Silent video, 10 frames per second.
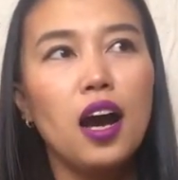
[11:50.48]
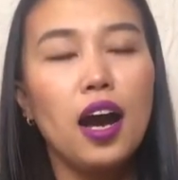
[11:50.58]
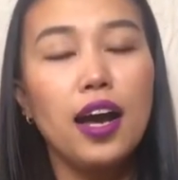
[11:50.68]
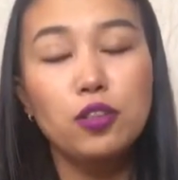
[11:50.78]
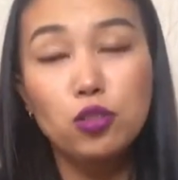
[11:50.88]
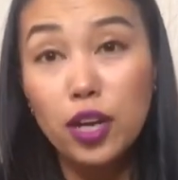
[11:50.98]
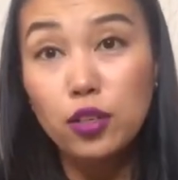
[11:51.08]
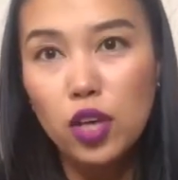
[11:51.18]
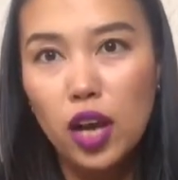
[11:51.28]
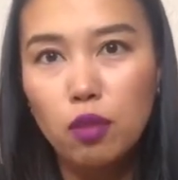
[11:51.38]
I tried
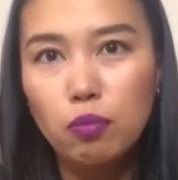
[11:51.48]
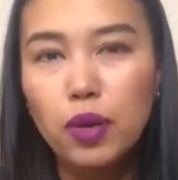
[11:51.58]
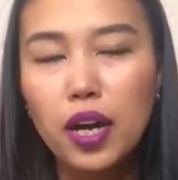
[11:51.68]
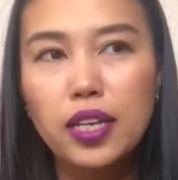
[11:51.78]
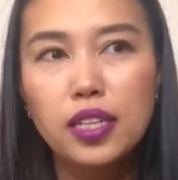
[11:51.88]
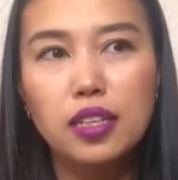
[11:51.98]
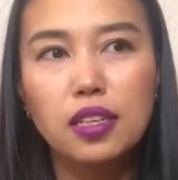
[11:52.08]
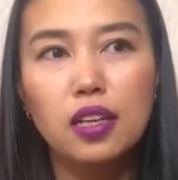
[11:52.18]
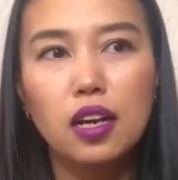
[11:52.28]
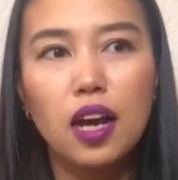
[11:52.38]
to help. But
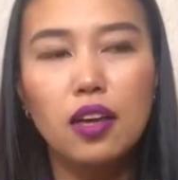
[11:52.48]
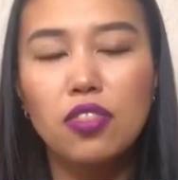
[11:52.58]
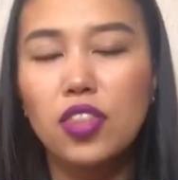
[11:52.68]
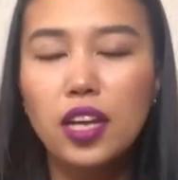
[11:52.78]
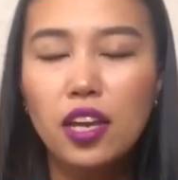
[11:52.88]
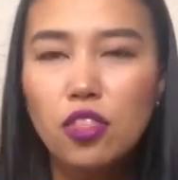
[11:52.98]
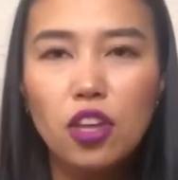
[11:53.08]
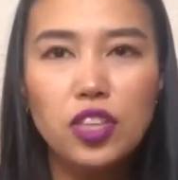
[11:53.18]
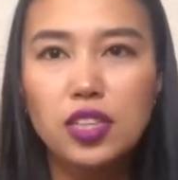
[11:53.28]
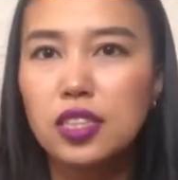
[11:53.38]
then I
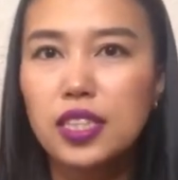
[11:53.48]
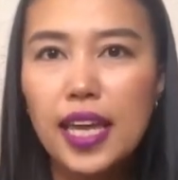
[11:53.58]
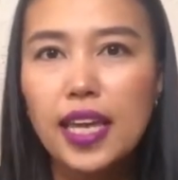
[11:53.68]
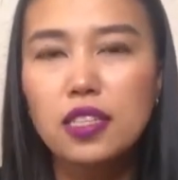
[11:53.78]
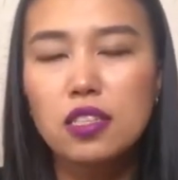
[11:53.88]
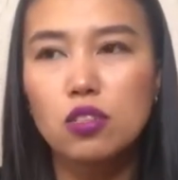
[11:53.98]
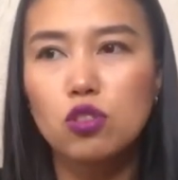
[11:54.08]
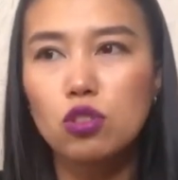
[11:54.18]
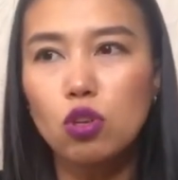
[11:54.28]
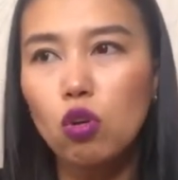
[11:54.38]
thought that it takes
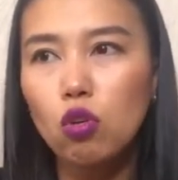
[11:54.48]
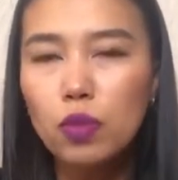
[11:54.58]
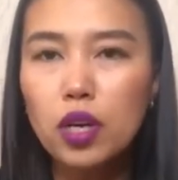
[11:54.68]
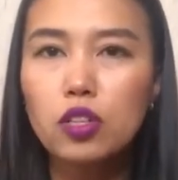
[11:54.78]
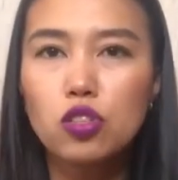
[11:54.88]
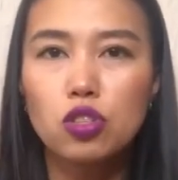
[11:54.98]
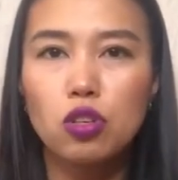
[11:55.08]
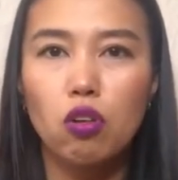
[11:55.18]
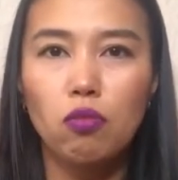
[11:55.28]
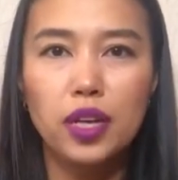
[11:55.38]
so much
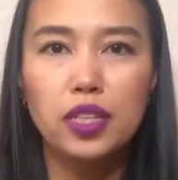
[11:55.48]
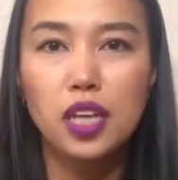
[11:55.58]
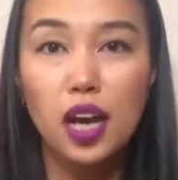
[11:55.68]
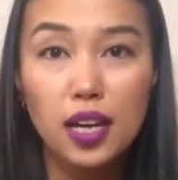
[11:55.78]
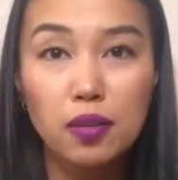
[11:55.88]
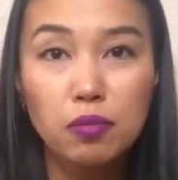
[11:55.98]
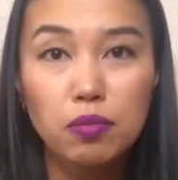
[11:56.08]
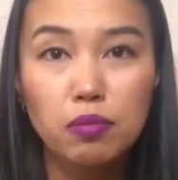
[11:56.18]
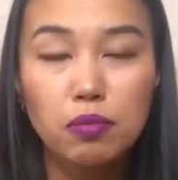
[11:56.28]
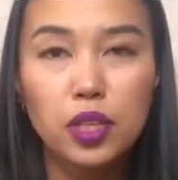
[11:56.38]
of my time,
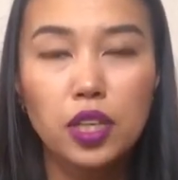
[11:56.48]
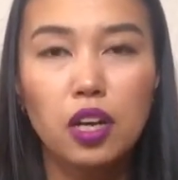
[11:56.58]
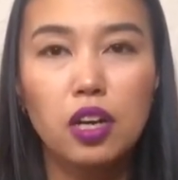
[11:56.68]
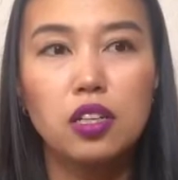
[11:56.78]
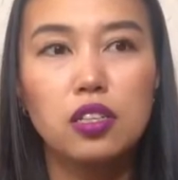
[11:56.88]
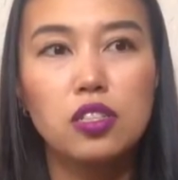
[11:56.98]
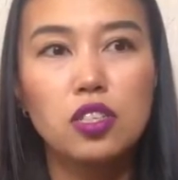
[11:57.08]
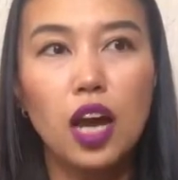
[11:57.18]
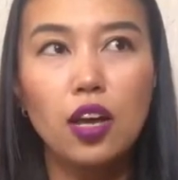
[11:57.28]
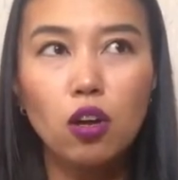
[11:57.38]
because
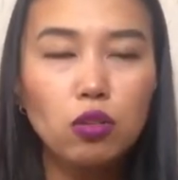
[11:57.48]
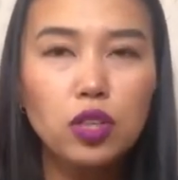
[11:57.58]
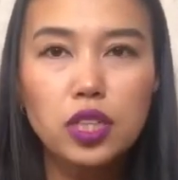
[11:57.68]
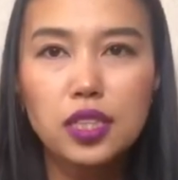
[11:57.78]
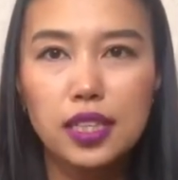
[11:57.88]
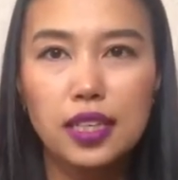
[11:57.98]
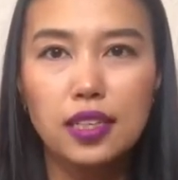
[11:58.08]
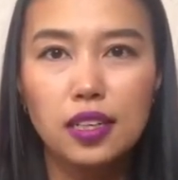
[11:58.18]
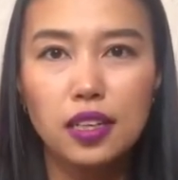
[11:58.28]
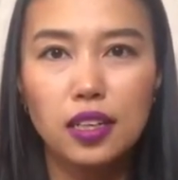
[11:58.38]
I already
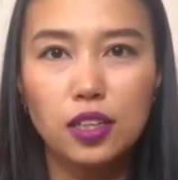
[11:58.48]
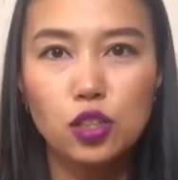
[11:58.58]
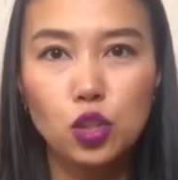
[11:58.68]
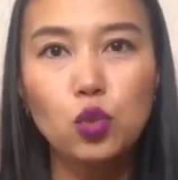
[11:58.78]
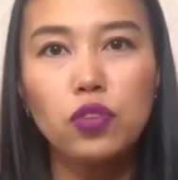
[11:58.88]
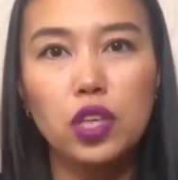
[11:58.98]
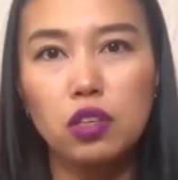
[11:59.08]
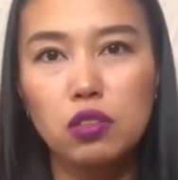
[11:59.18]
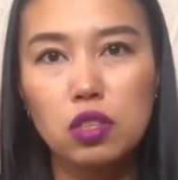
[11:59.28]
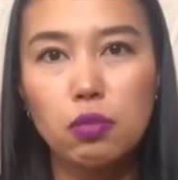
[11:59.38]
did like 2
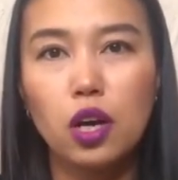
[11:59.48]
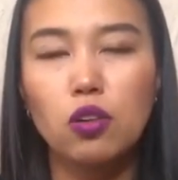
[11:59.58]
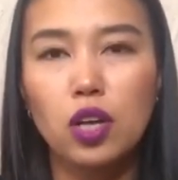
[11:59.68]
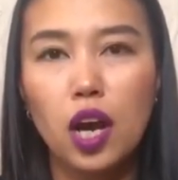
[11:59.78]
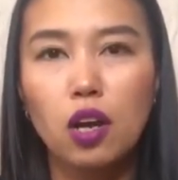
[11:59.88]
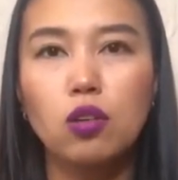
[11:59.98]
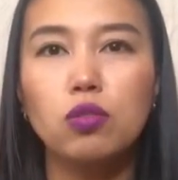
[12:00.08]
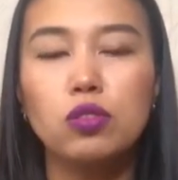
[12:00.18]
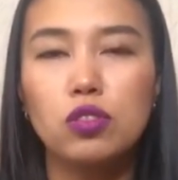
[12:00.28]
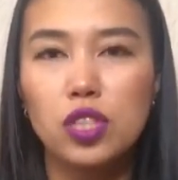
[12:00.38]
videos about
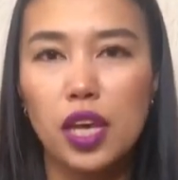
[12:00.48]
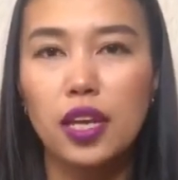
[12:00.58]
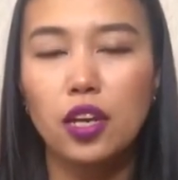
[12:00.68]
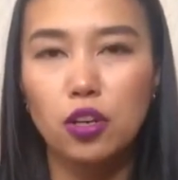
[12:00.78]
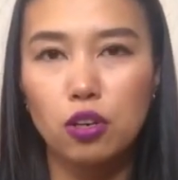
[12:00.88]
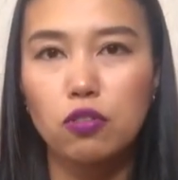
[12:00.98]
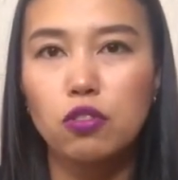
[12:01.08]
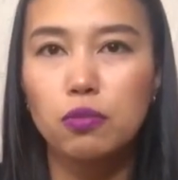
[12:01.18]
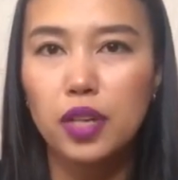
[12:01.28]
how to date a girl from